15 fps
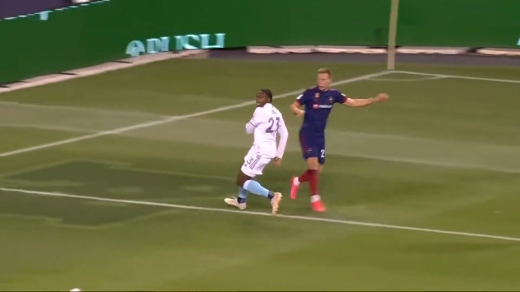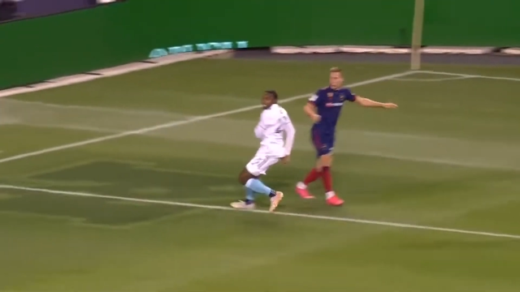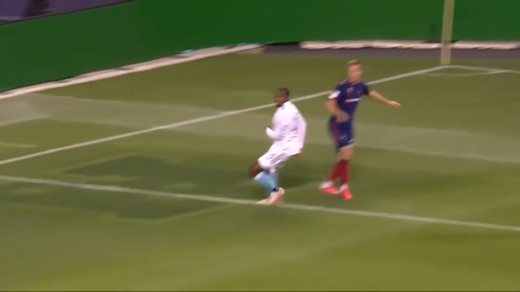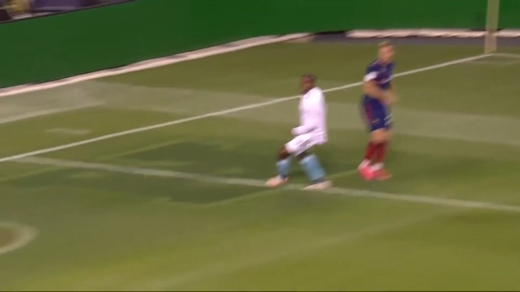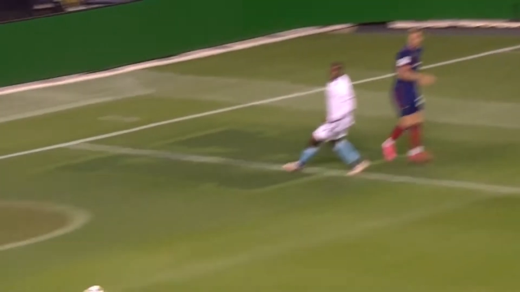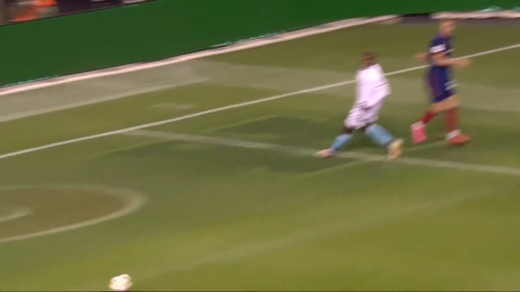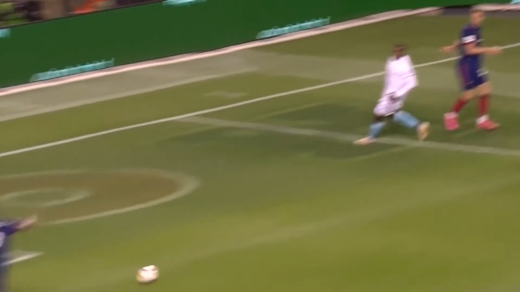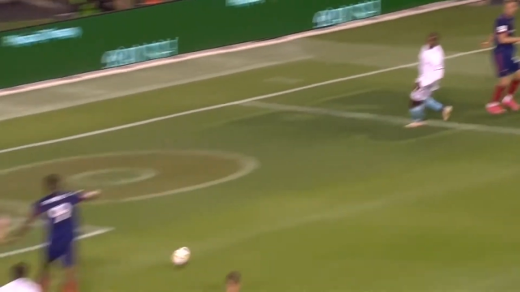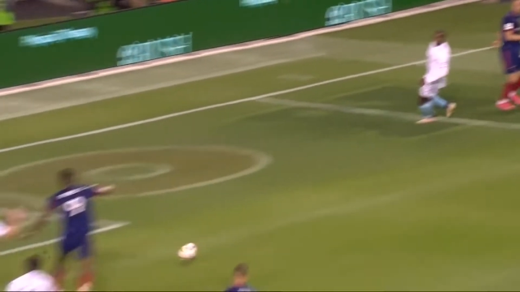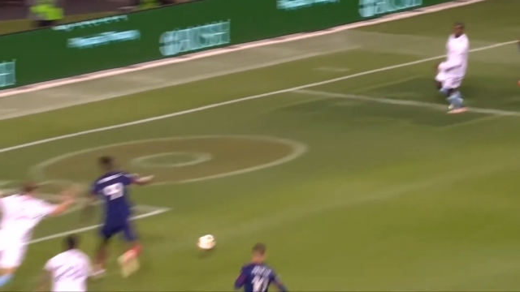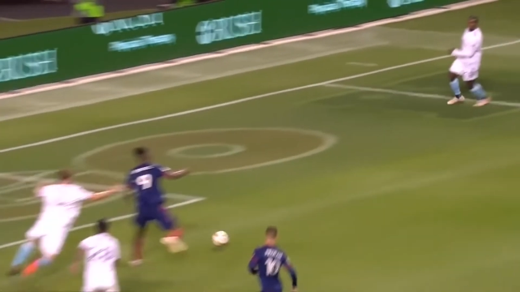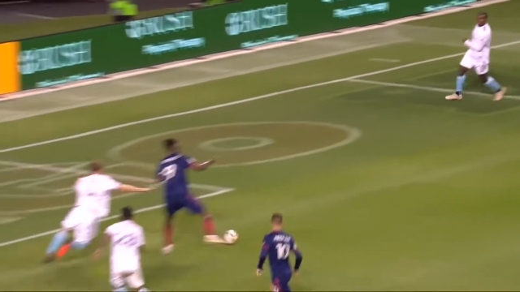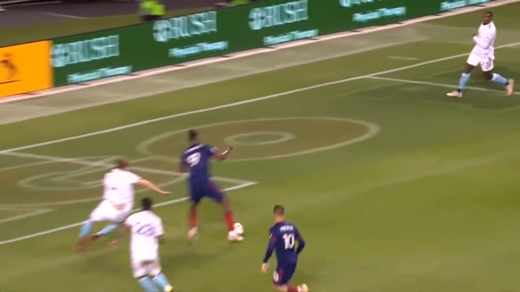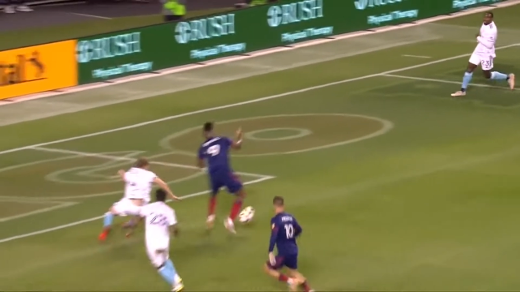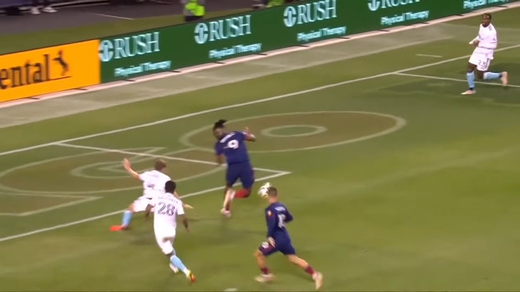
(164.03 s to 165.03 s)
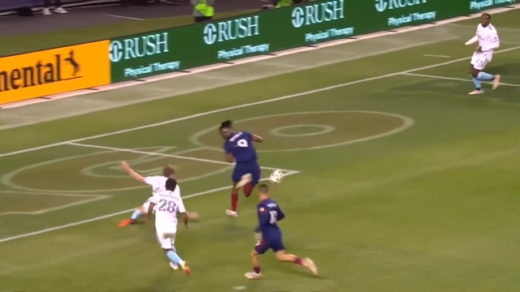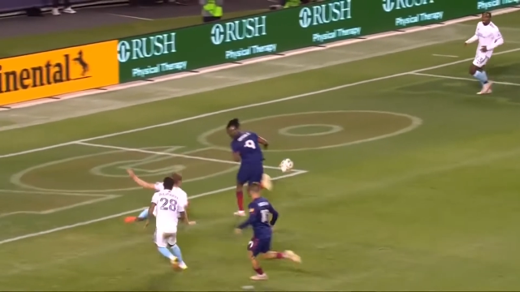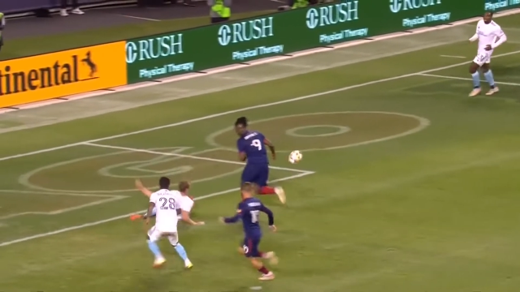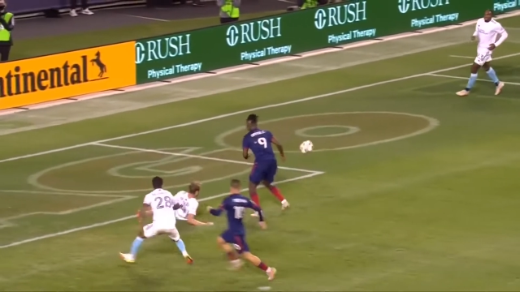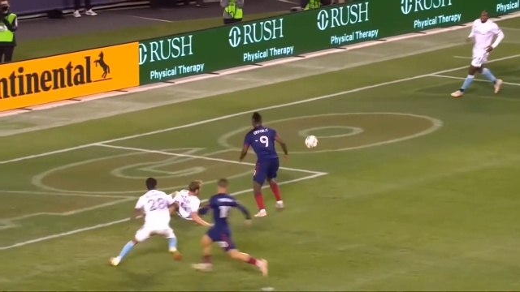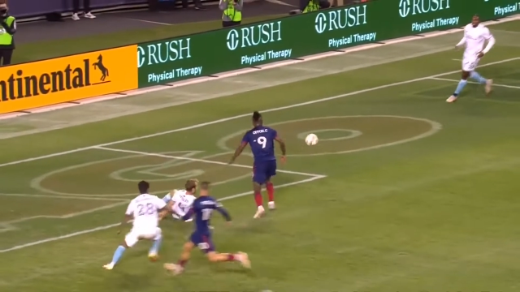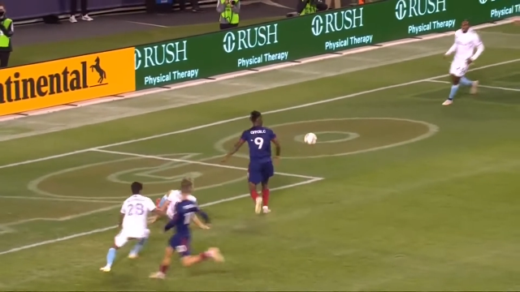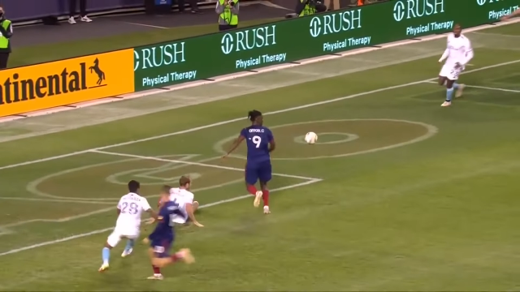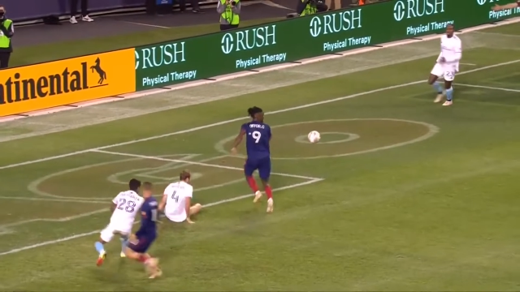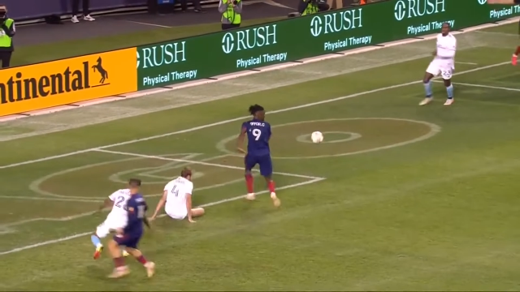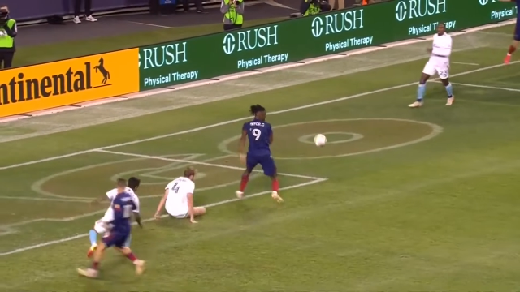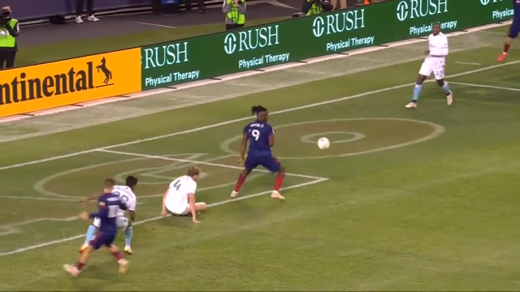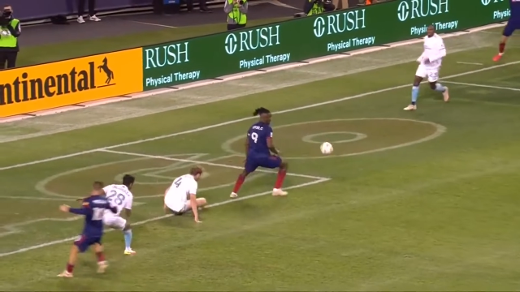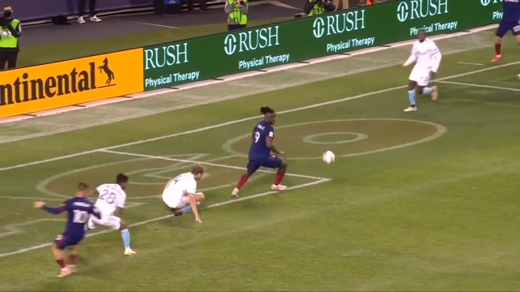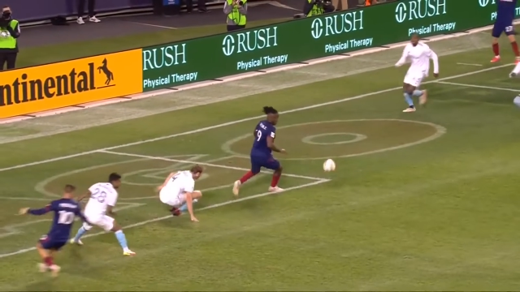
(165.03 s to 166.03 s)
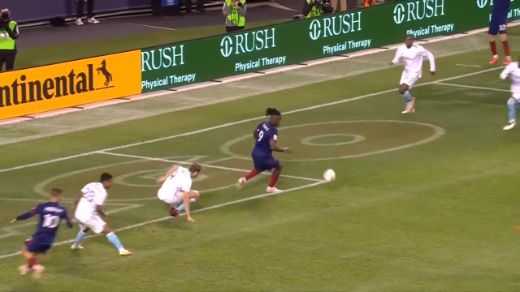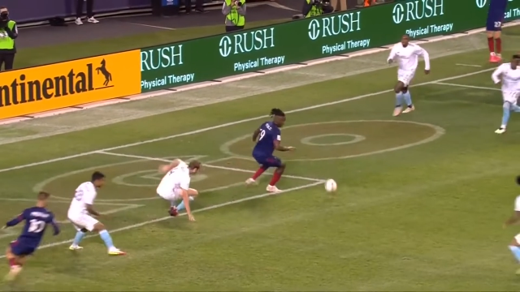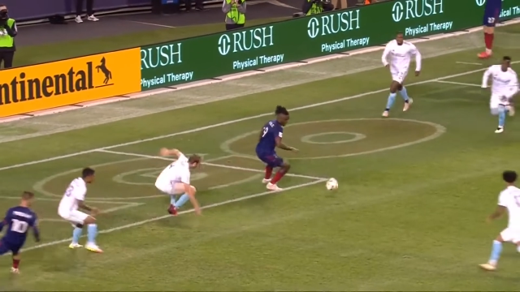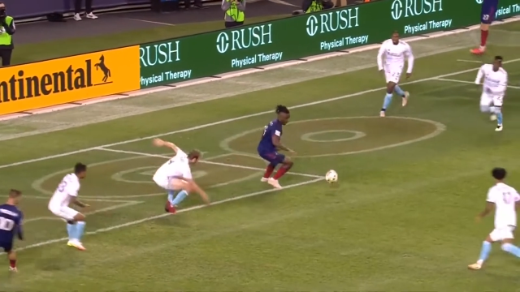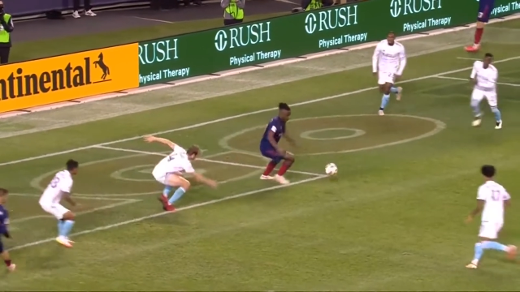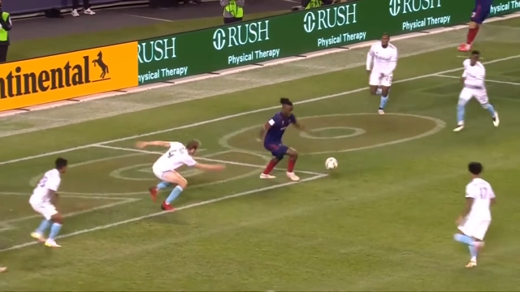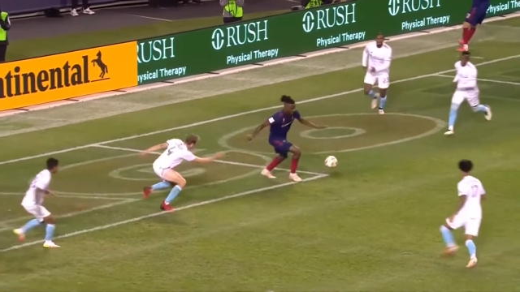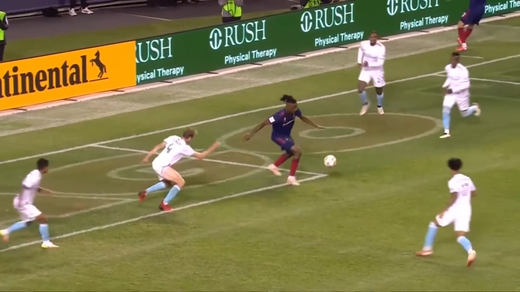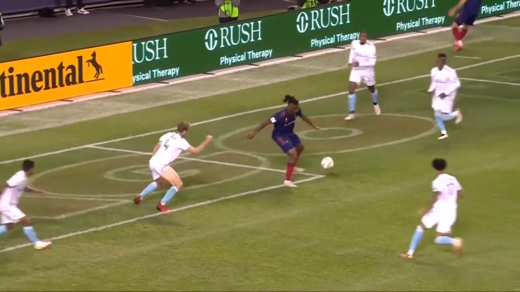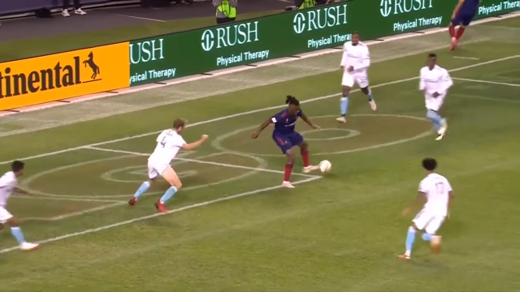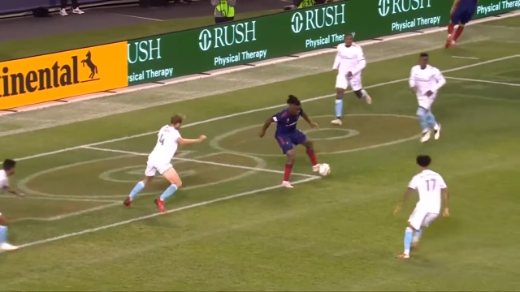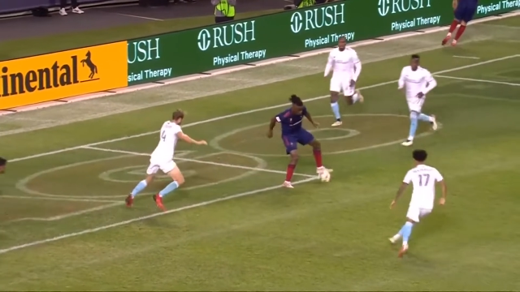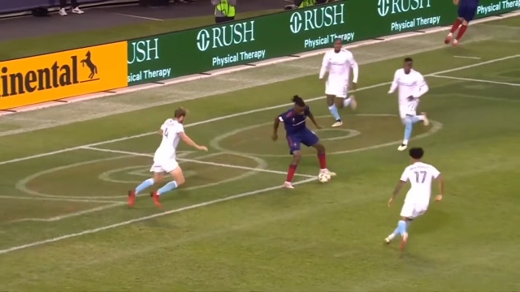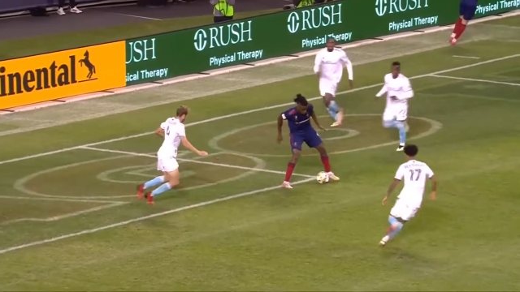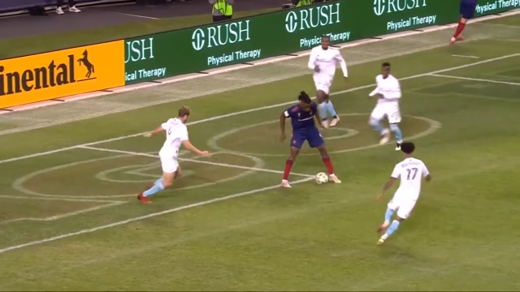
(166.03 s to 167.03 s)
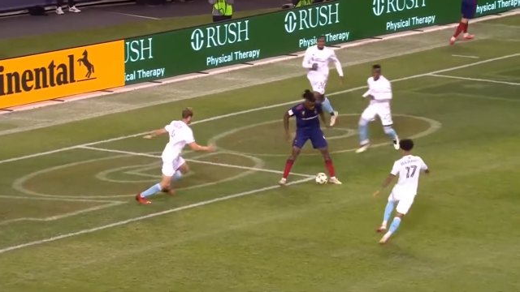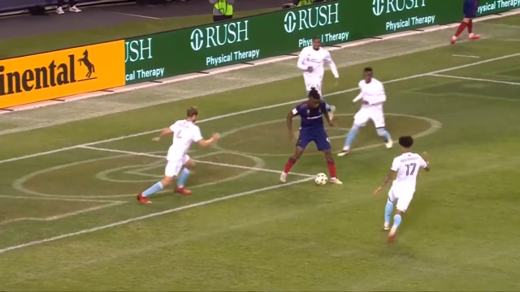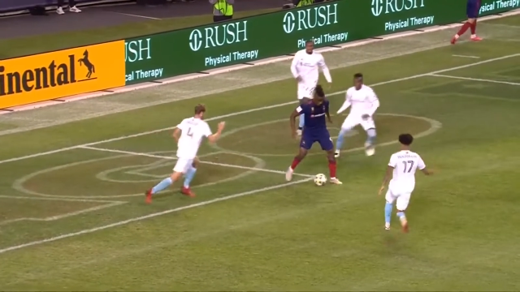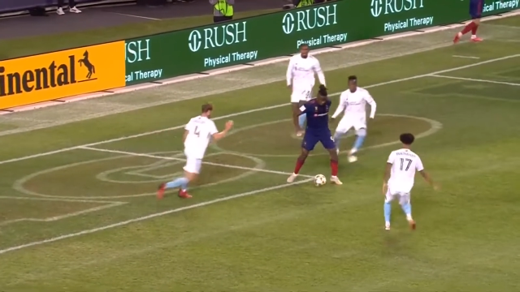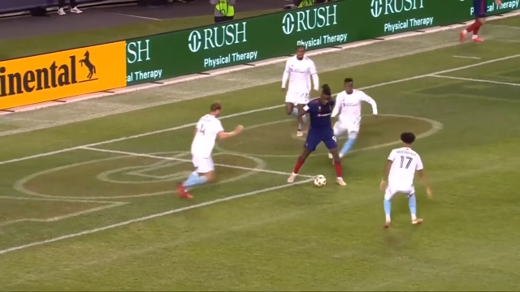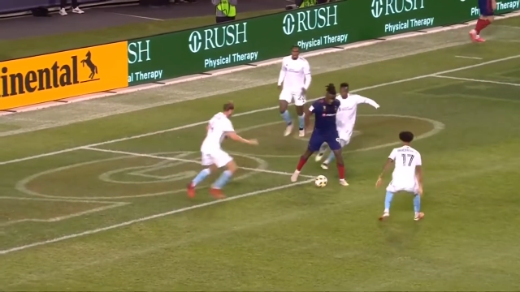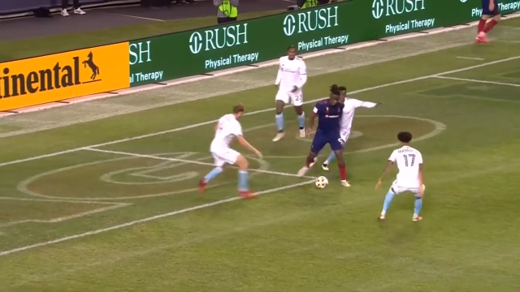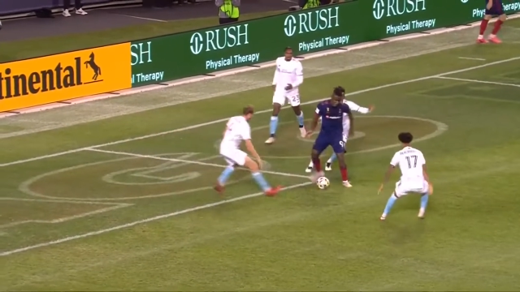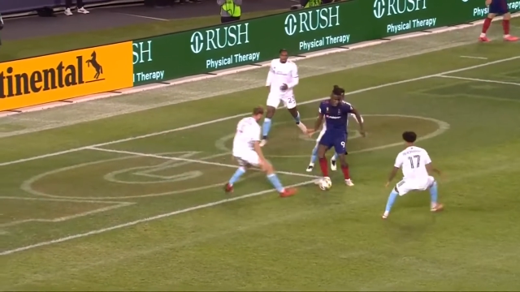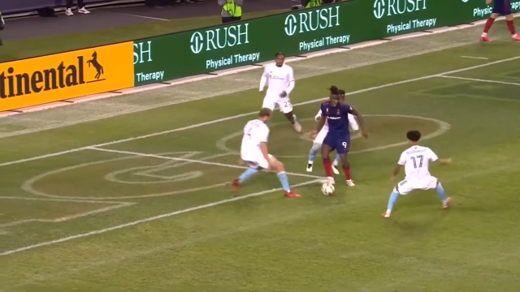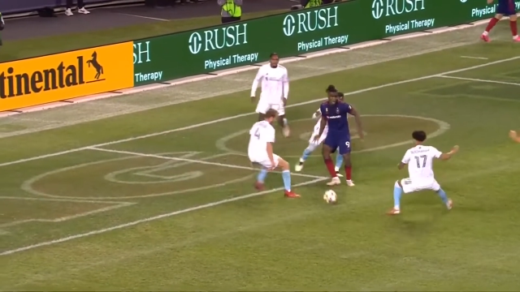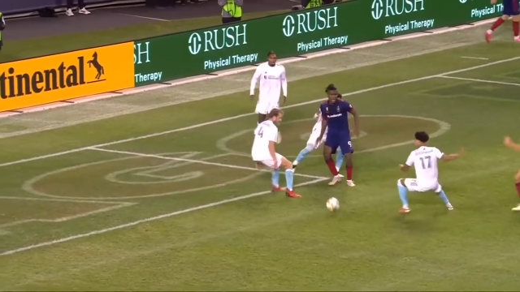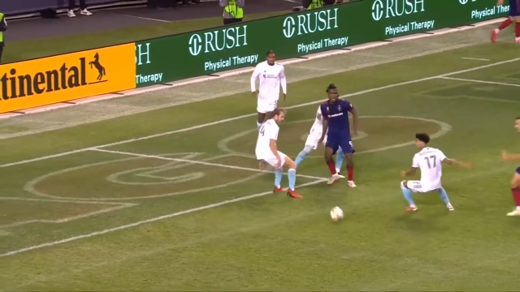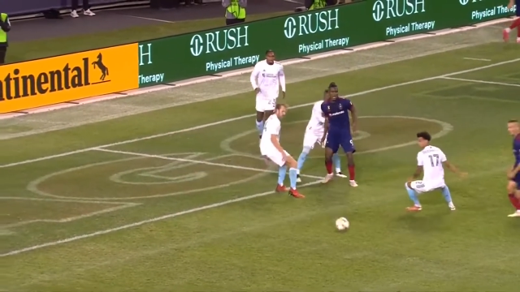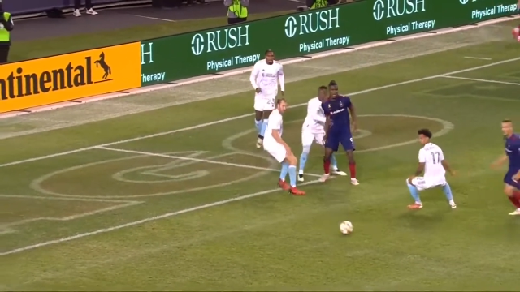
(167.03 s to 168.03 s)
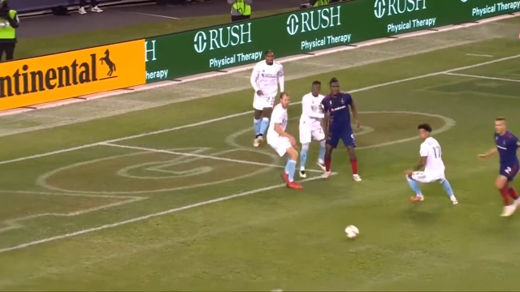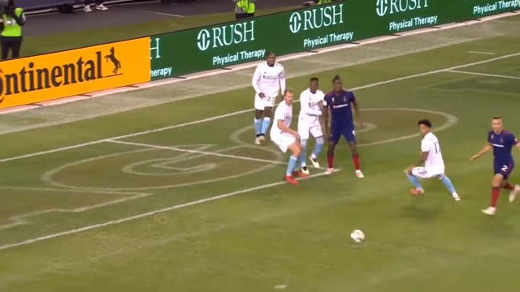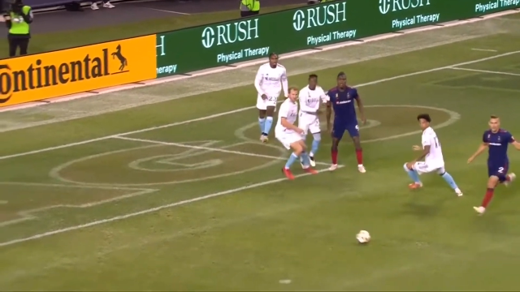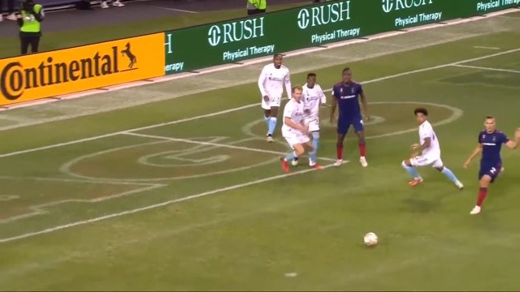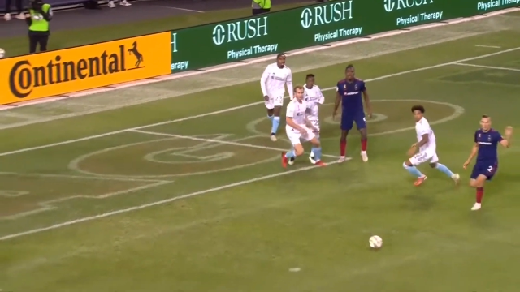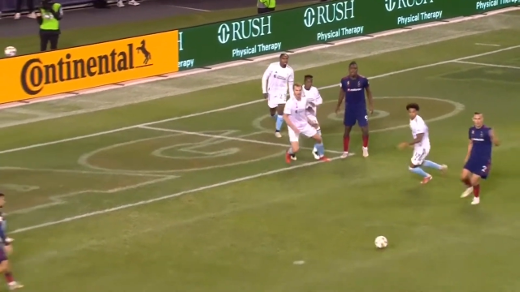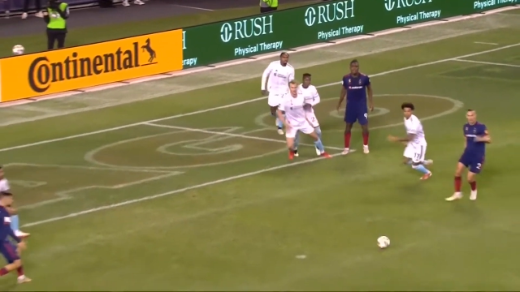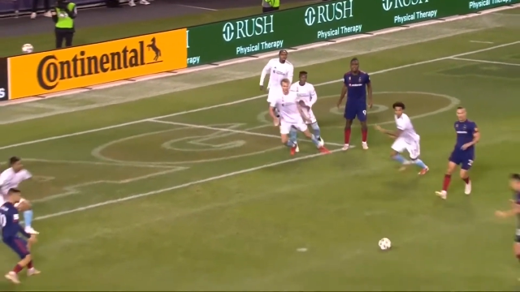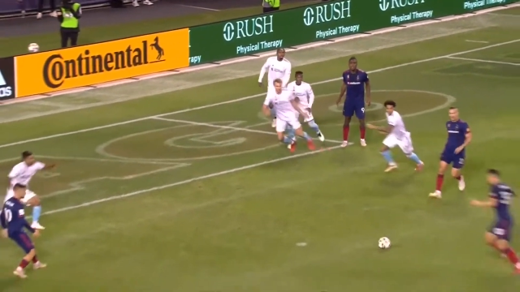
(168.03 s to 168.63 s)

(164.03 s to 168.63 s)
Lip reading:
Nobody's mouth can be seen.